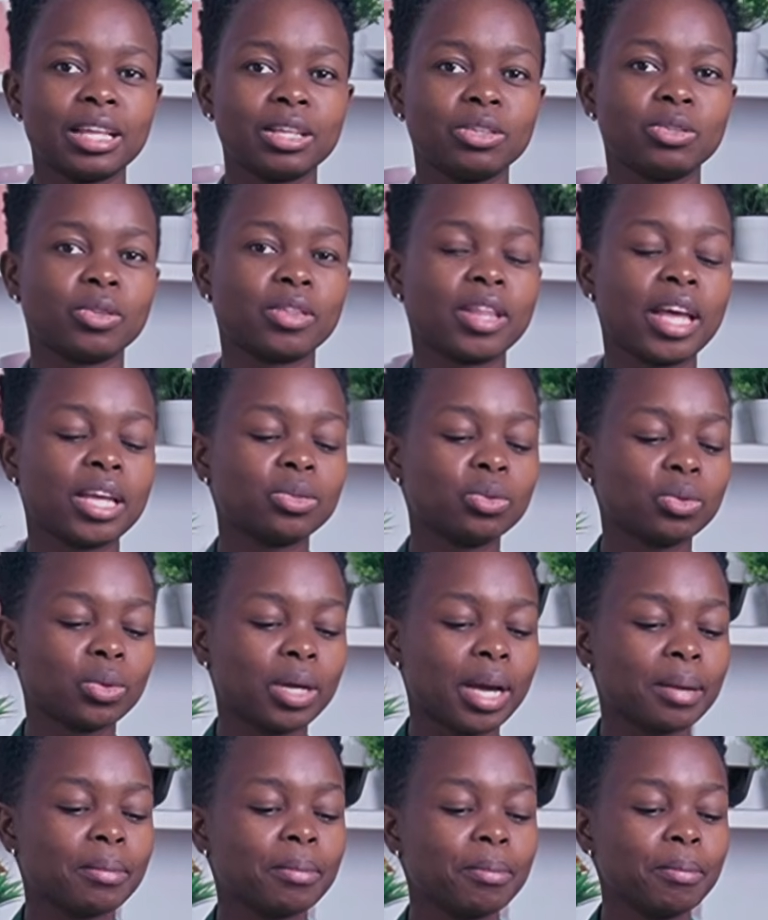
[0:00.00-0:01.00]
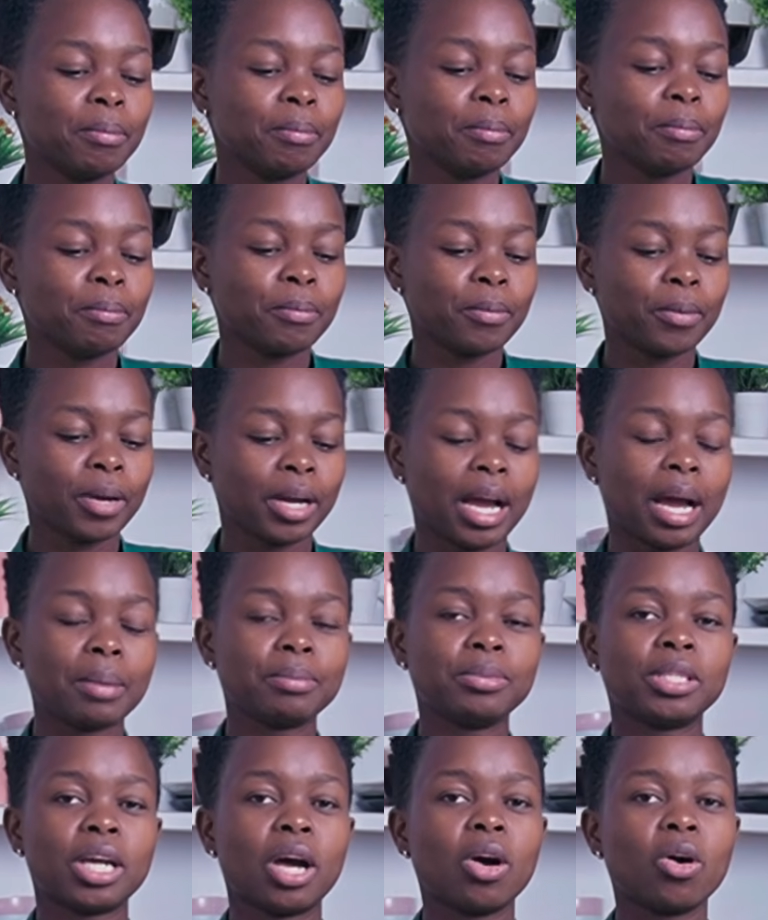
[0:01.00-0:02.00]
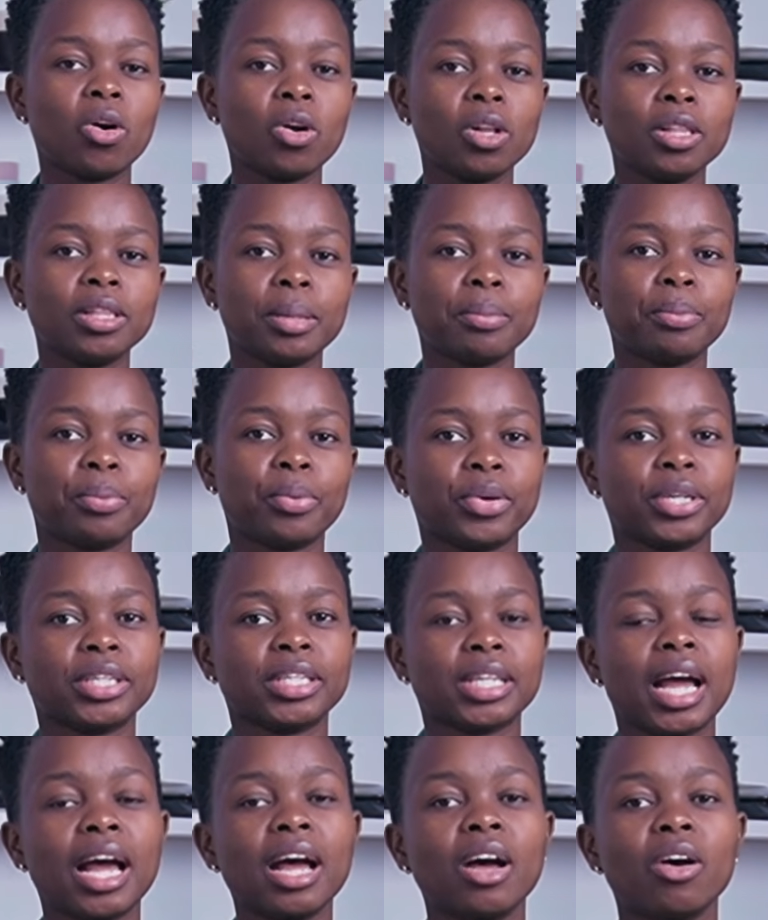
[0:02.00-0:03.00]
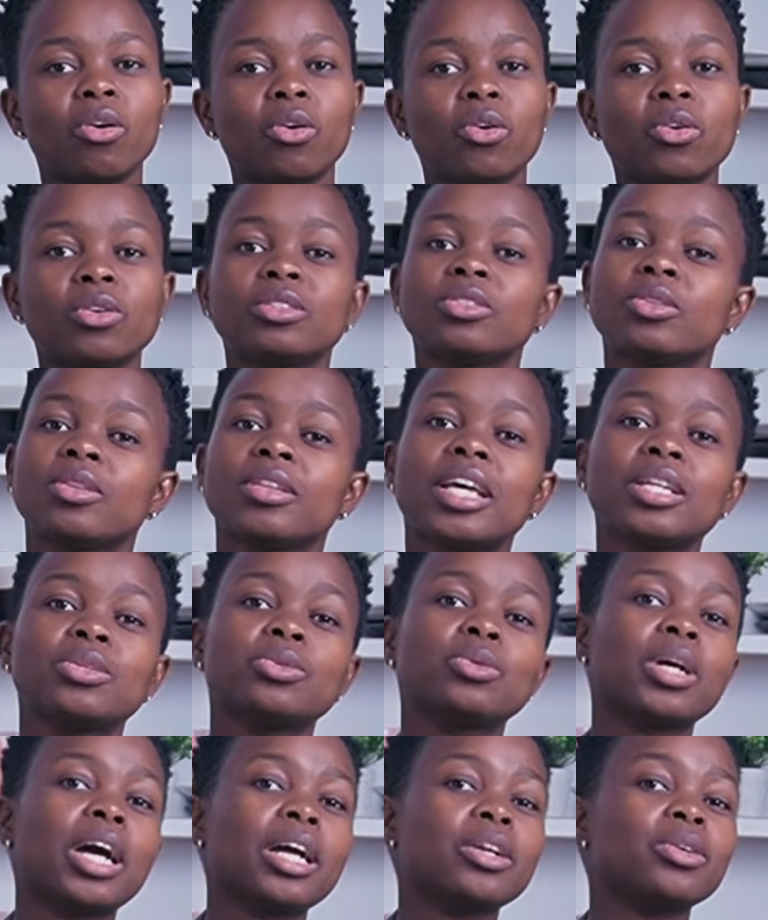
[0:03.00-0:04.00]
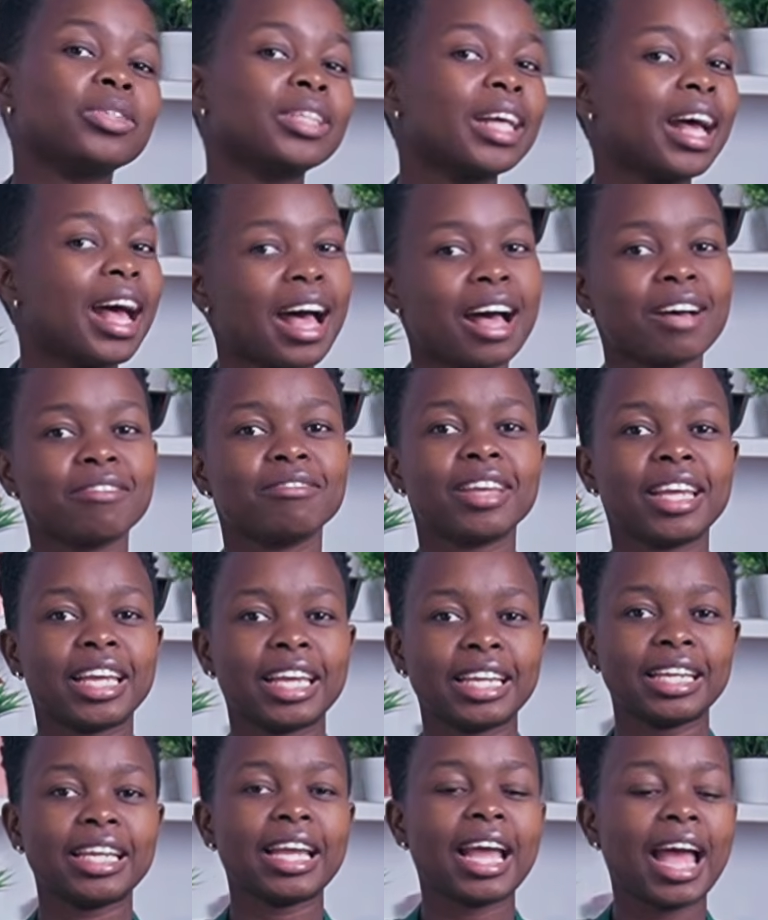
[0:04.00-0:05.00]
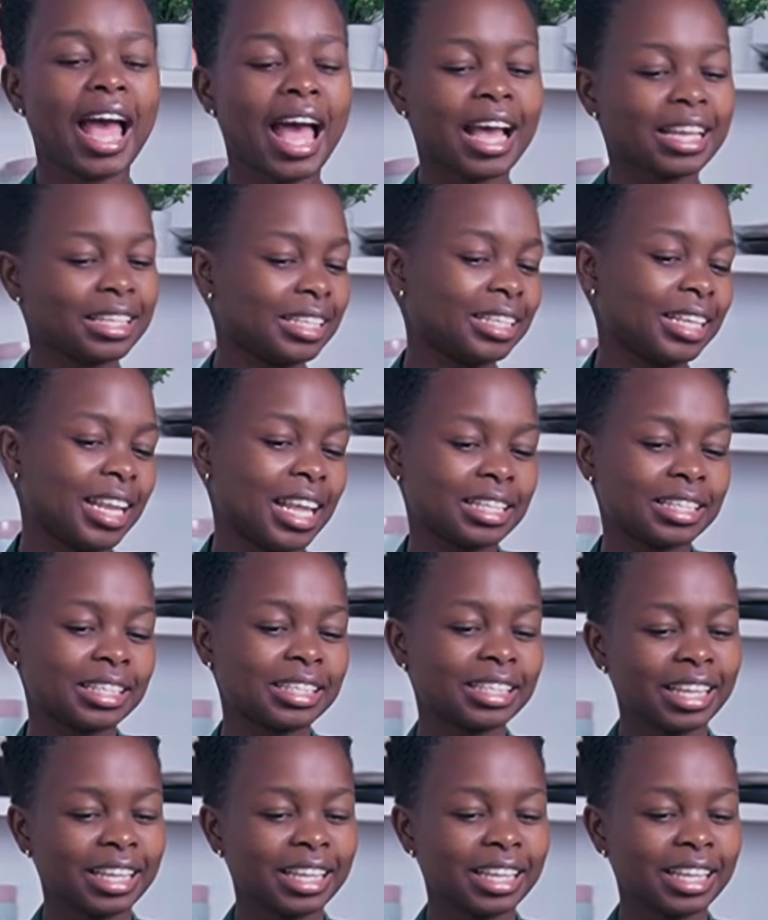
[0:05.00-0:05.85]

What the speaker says: so that you can capture all the pressure, also that you cannot have any accidents.